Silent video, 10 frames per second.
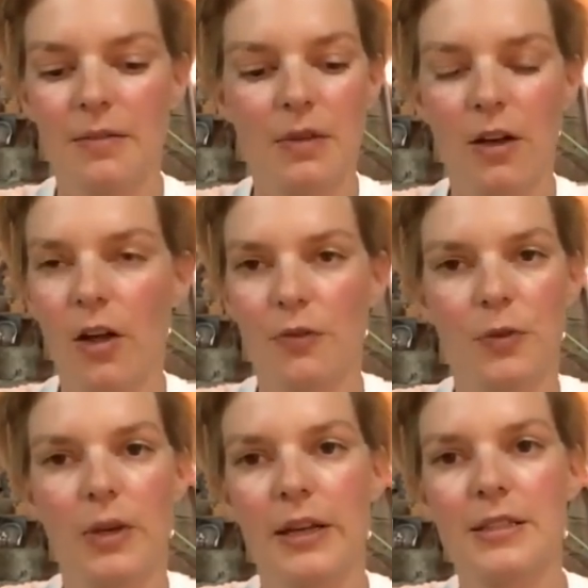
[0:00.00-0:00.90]
A lot of
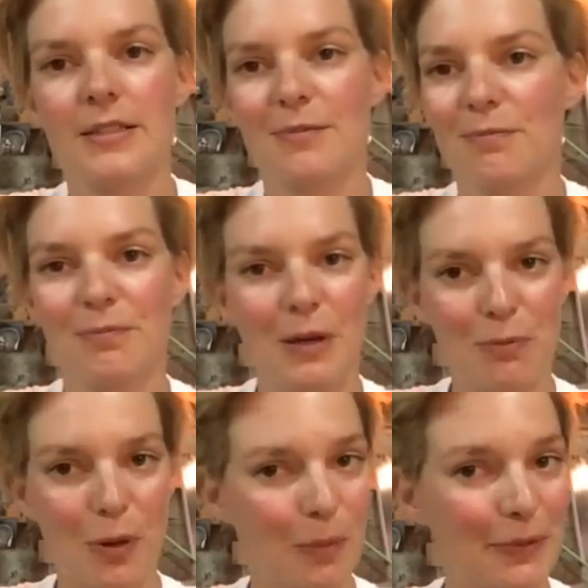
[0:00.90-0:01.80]
you guys are
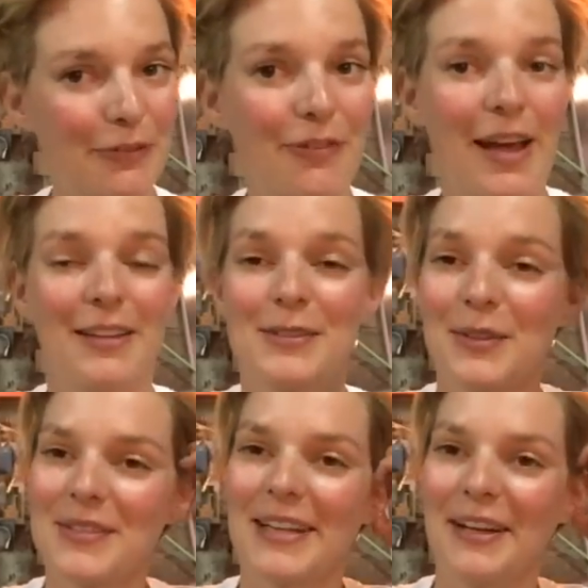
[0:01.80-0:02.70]
probably fans
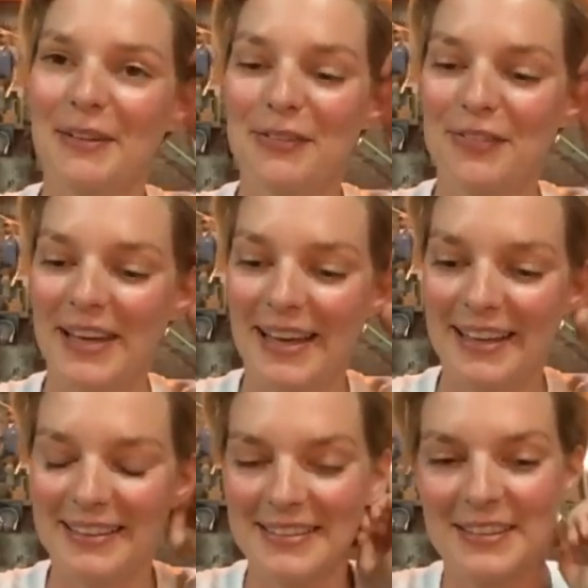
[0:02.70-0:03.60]
yourself,
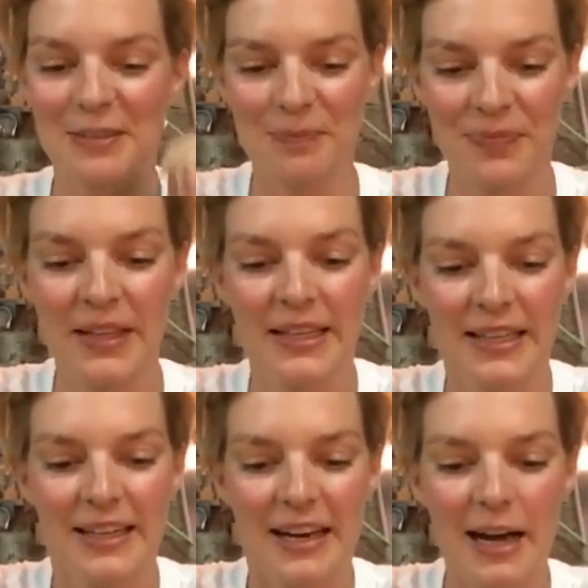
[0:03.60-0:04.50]
and um,
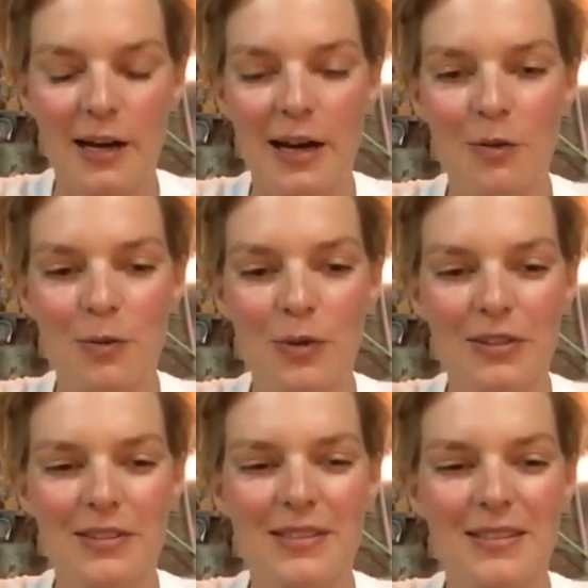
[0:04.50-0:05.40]
I, I
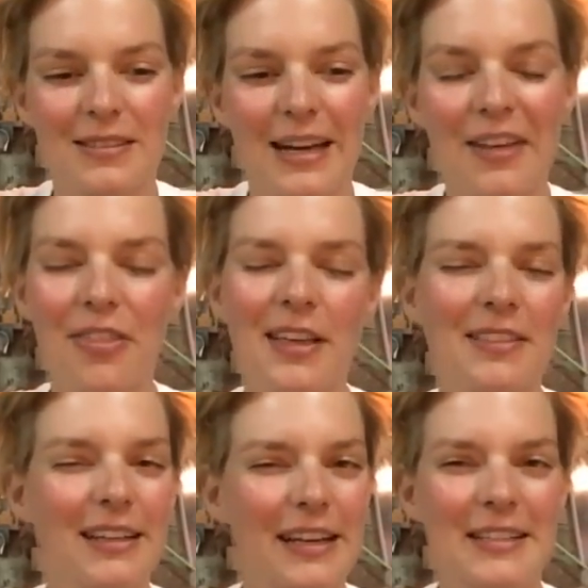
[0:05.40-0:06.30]
was, I think
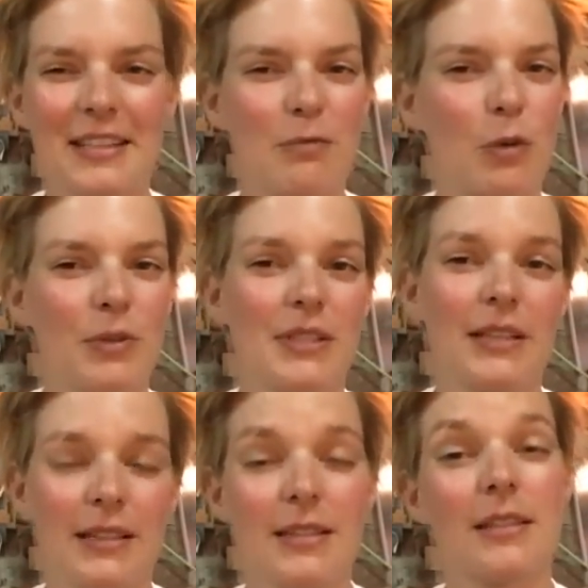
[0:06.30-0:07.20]
the last time I was
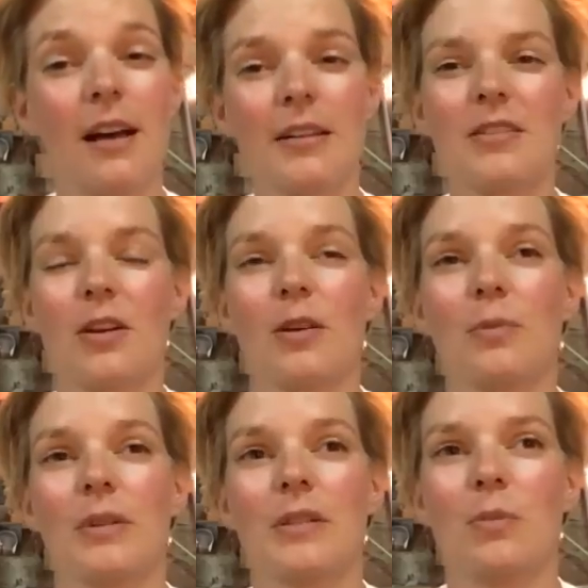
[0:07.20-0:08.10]
that starstruck
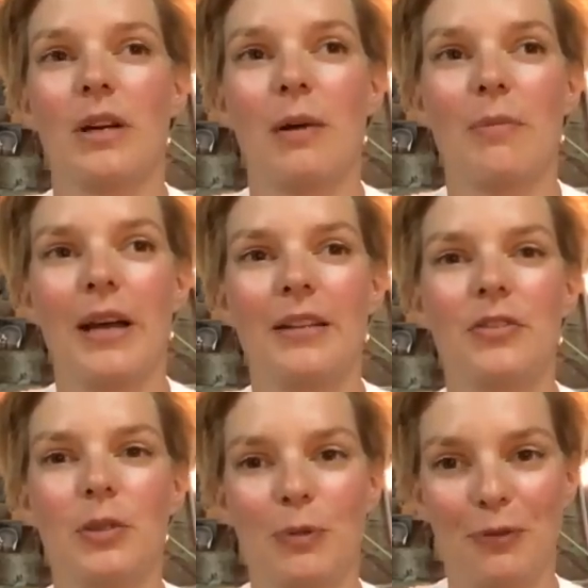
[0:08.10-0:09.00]
was when I met
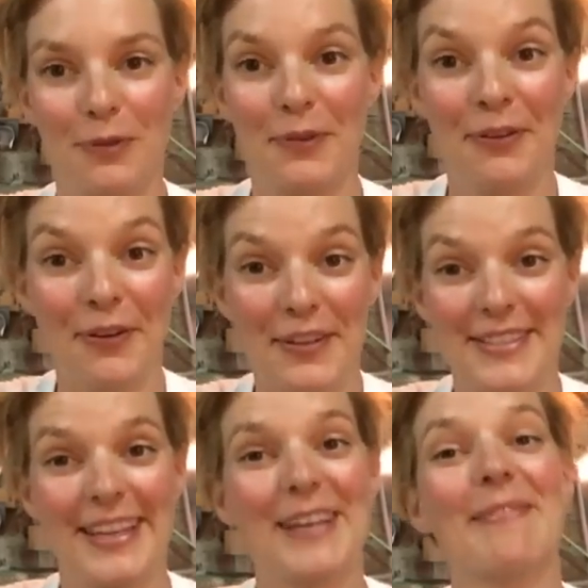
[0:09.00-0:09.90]
Jimmy for the
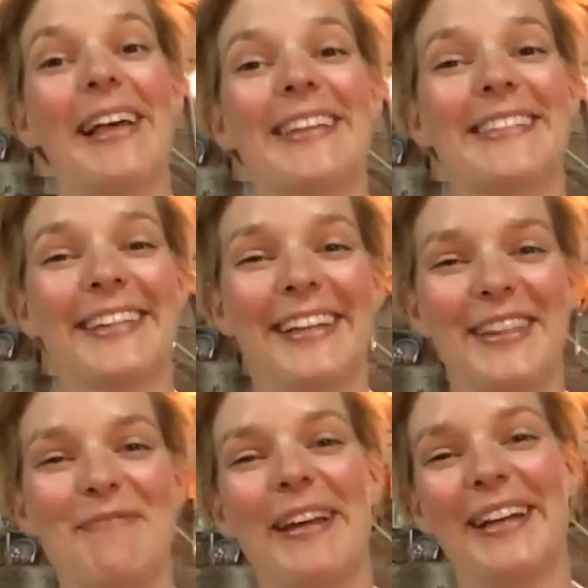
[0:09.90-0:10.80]
first time last year at
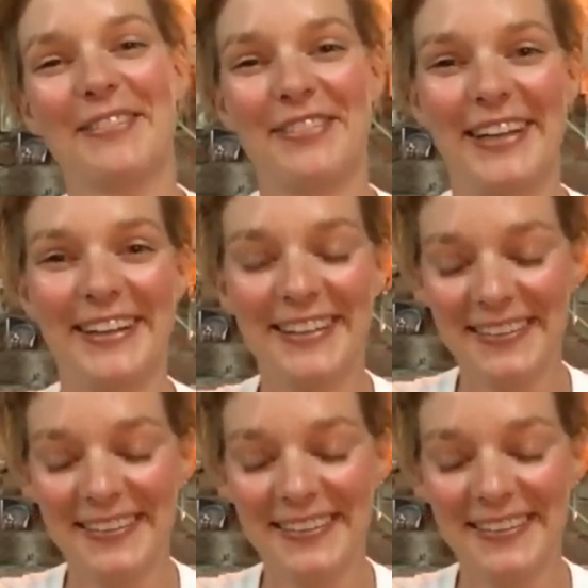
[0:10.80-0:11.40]
the Maker Faire.